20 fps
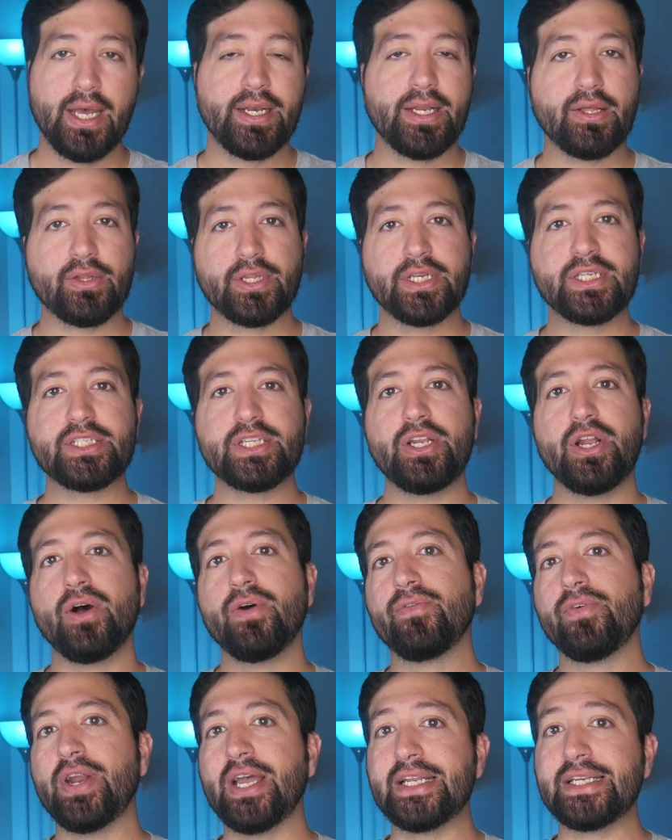Now, listed
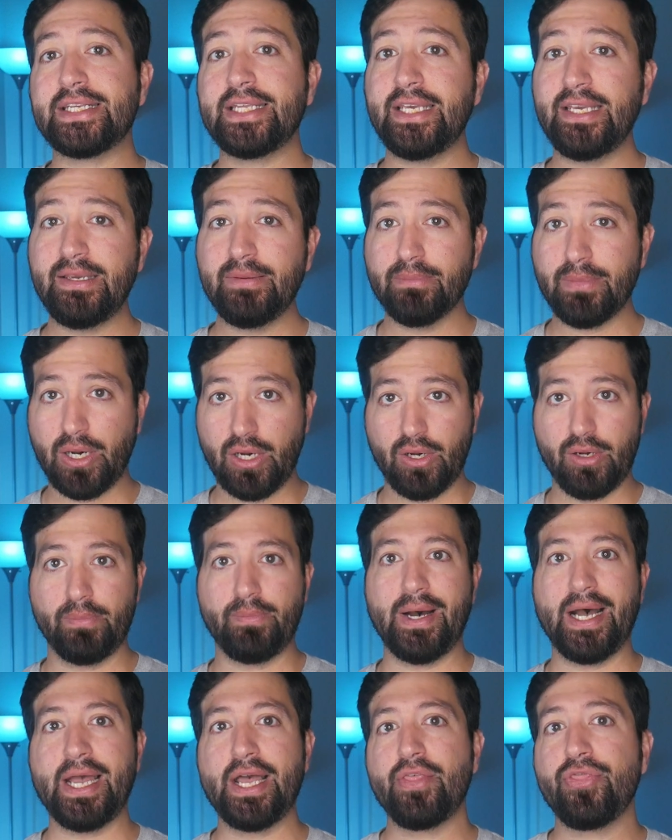over at Tmall
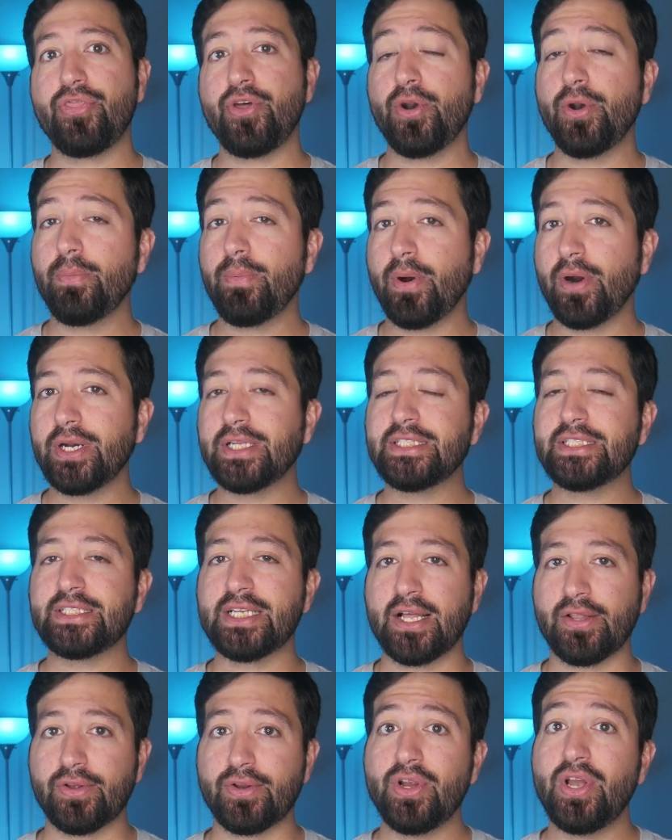by a third party
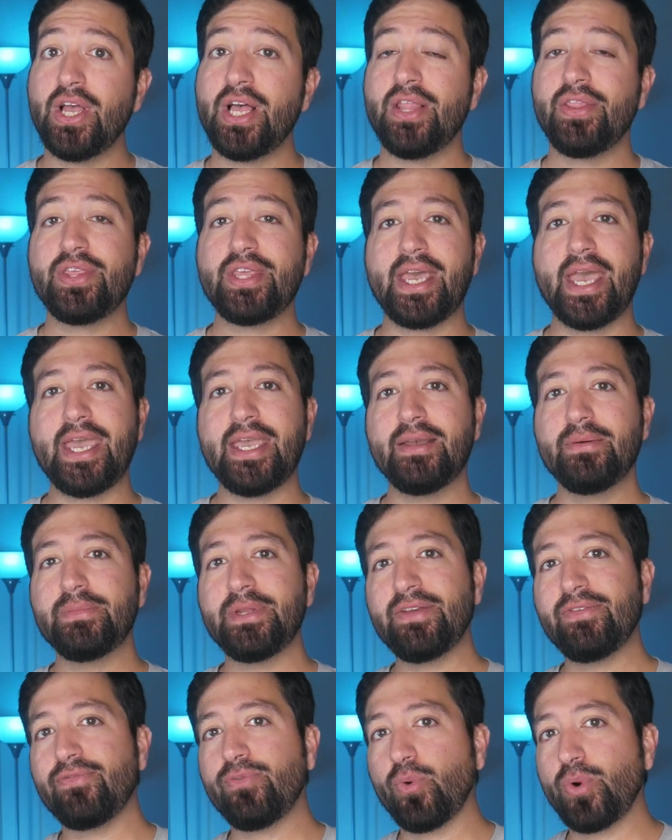seller, the
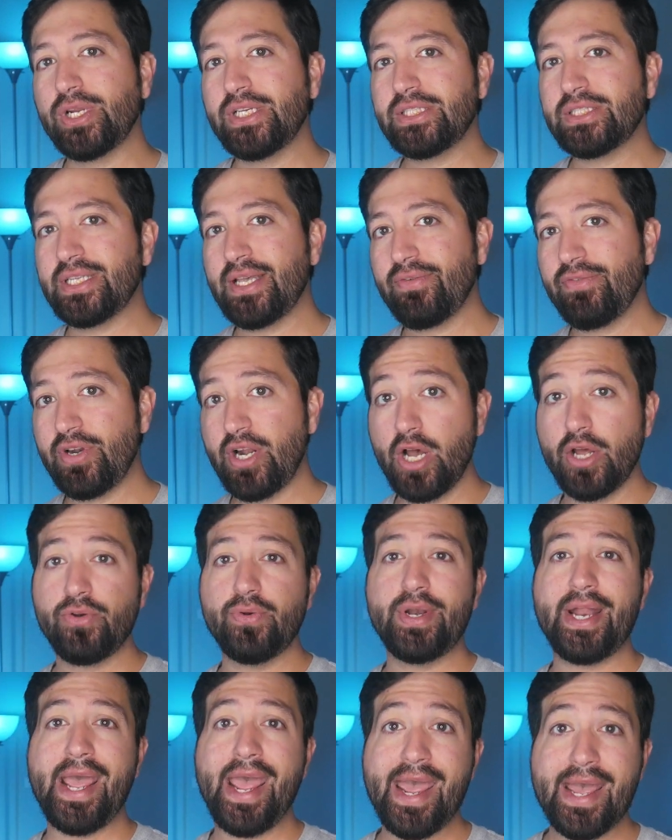AMD
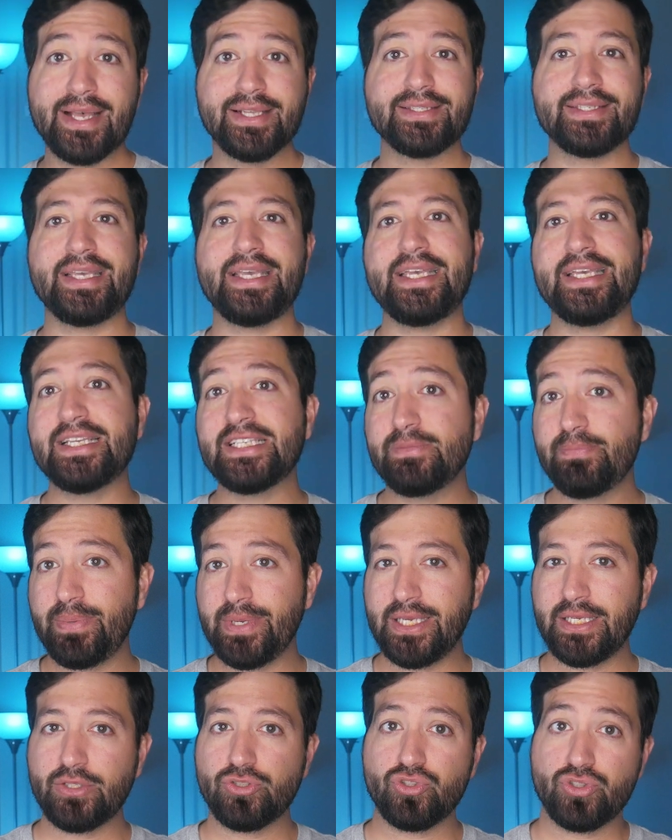4700S is
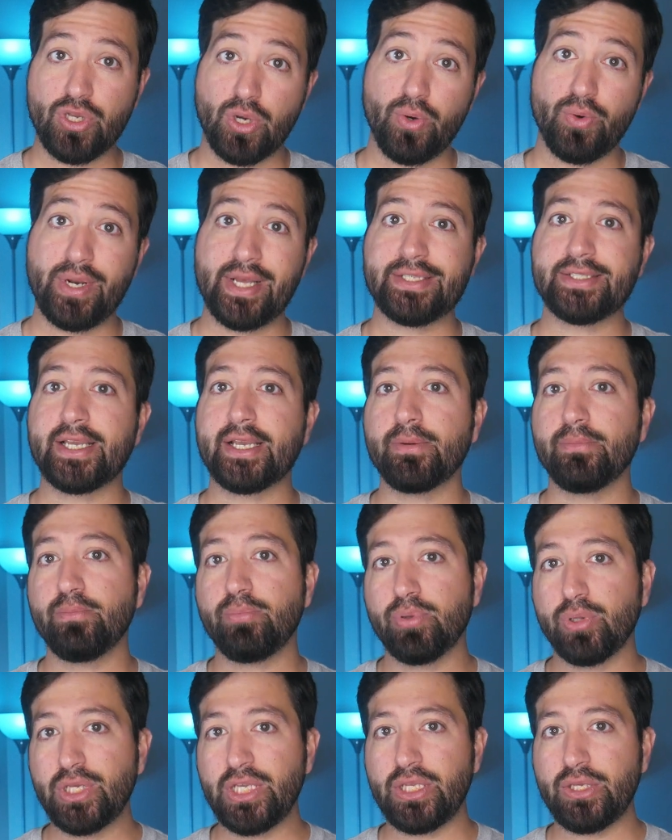being sold as a
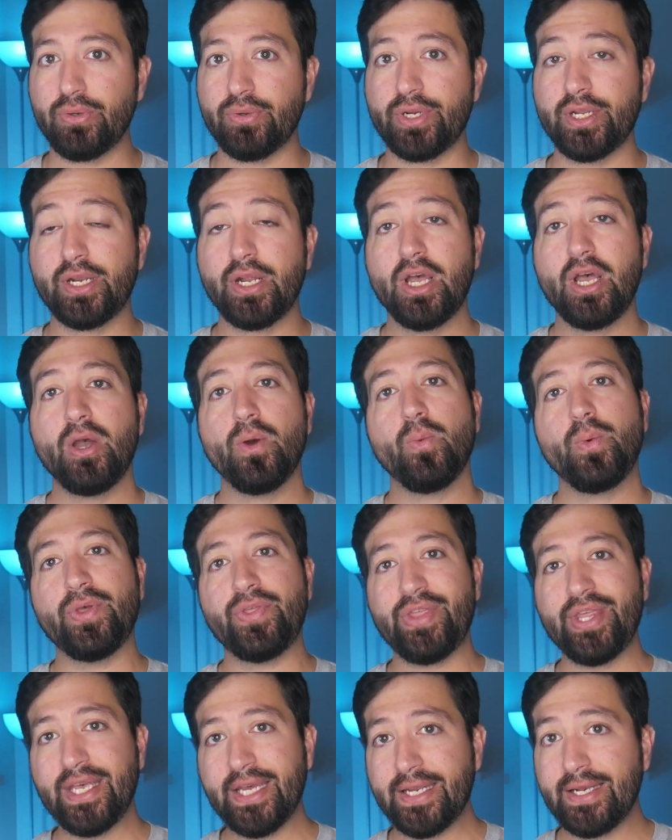complete unit
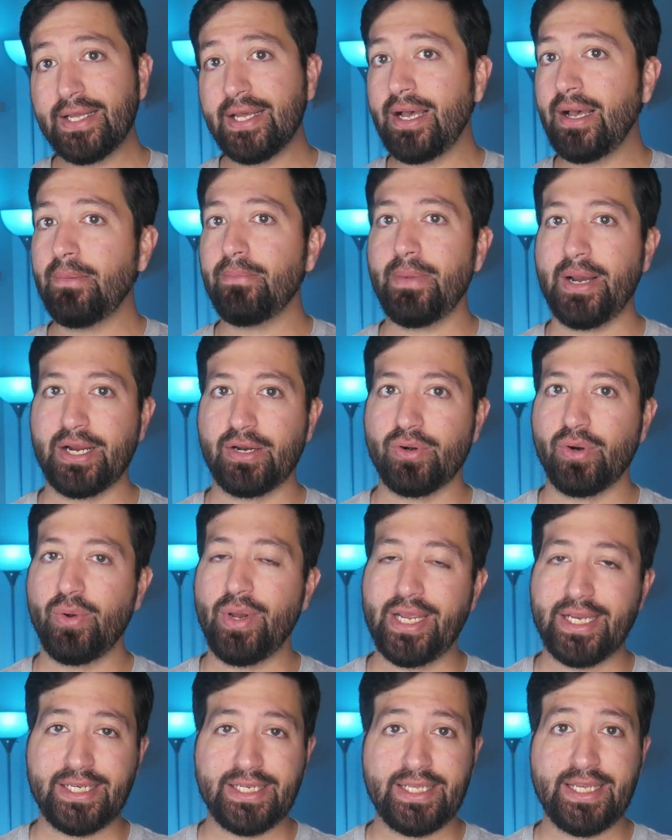within a micro
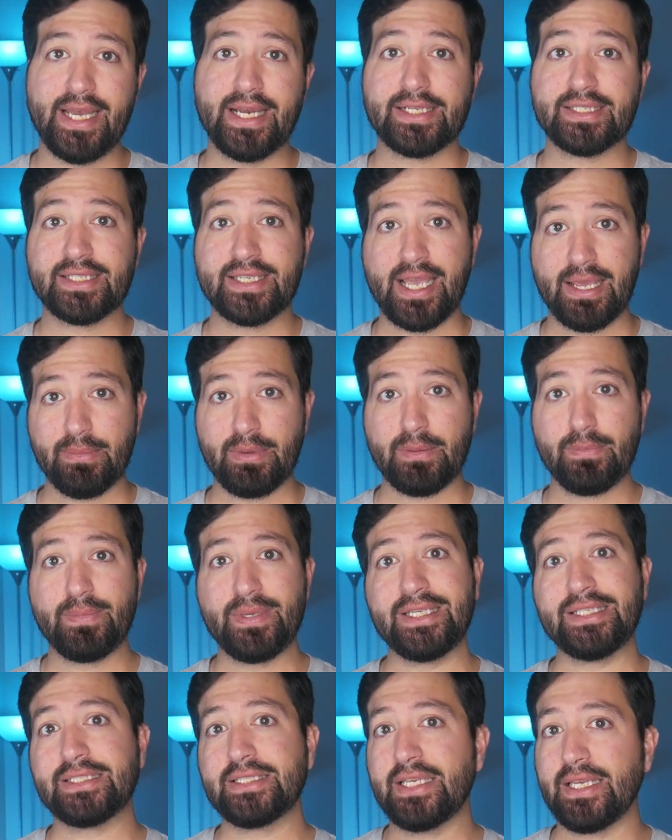ATX gaming
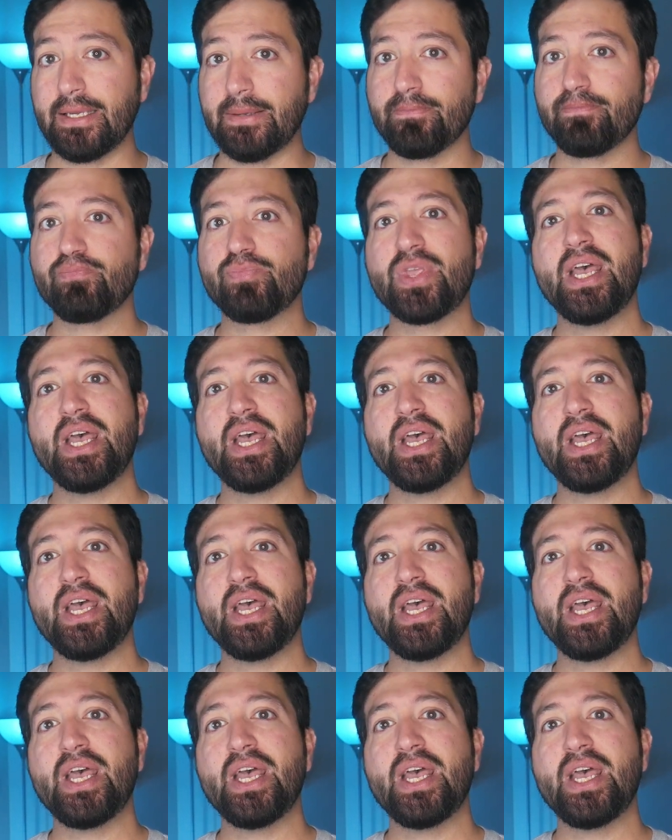PC.